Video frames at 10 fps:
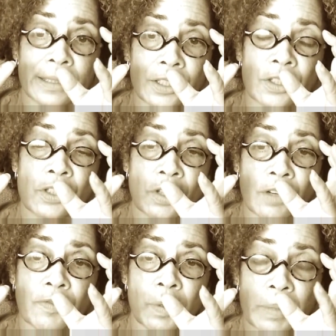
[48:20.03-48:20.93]
It's going
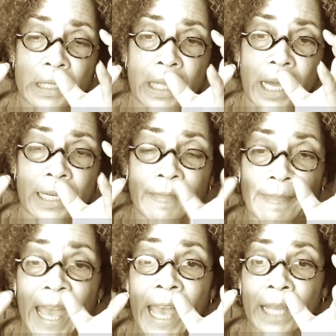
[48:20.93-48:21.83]
to form a clot. And
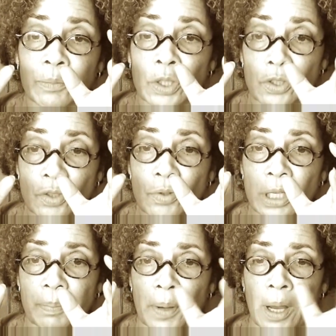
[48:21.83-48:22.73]
then when you do get
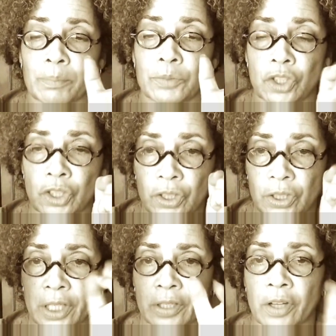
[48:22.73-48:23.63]
a pump,
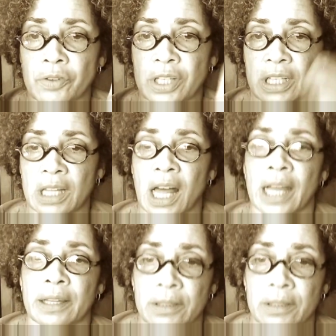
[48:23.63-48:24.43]
there goes the clot